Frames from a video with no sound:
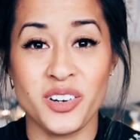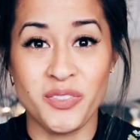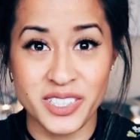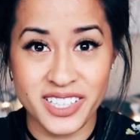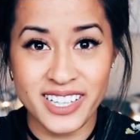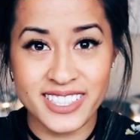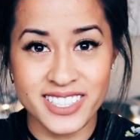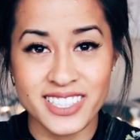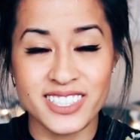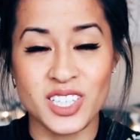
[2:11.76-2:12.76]
their first
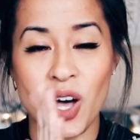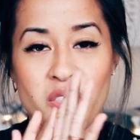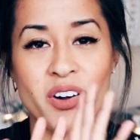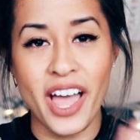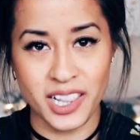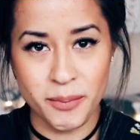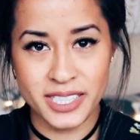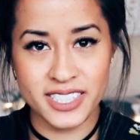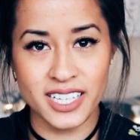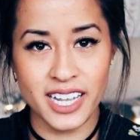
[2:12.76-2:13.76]
collection is called their
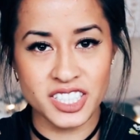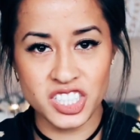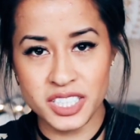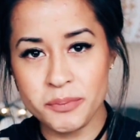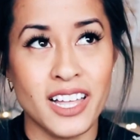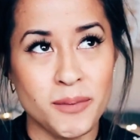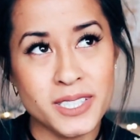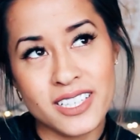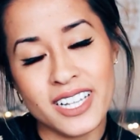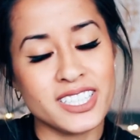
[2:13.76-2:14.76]
Elements collection. The
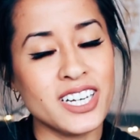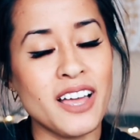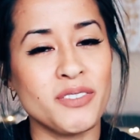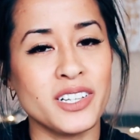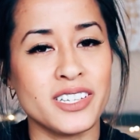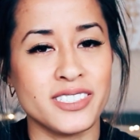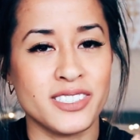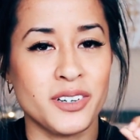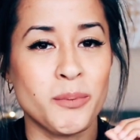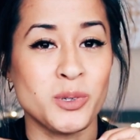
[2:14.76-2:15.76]
Elements collection I feel like is
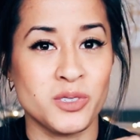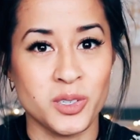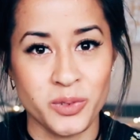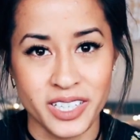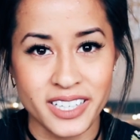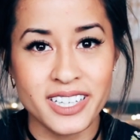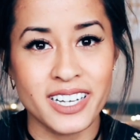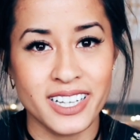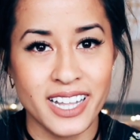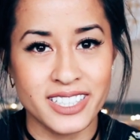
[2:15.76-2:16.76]
their most unique
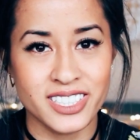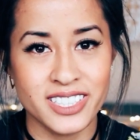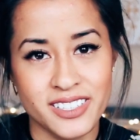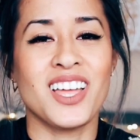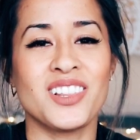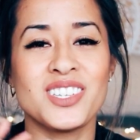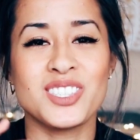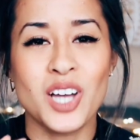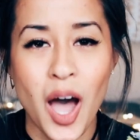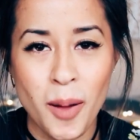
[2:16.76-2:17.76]
collection. They're these
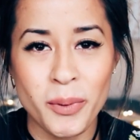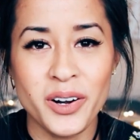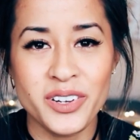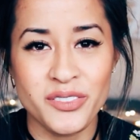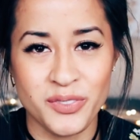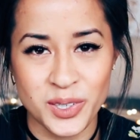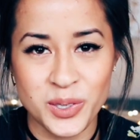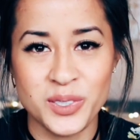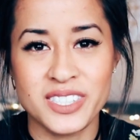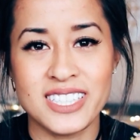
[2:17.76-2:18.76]
copper
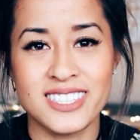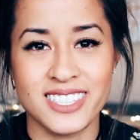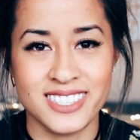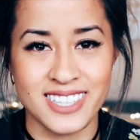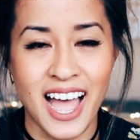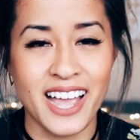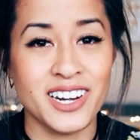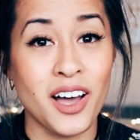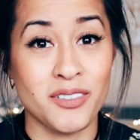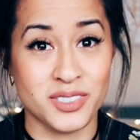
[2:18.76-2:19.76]
infused
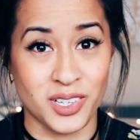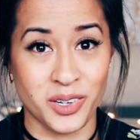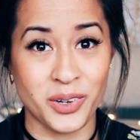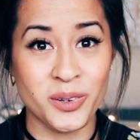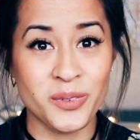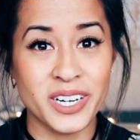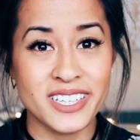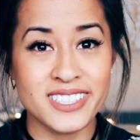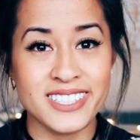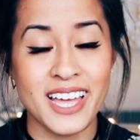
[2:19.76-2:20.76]
design of silicone
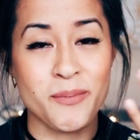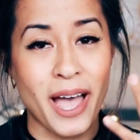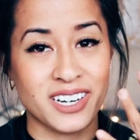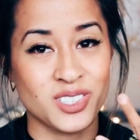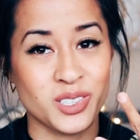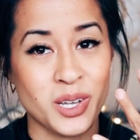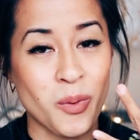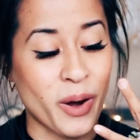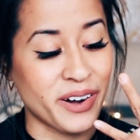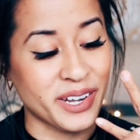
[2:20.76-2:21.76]
rings, and I'm actually
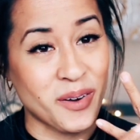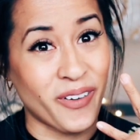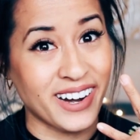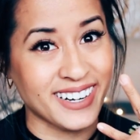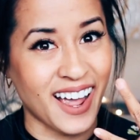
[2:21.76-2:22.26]
wearing it right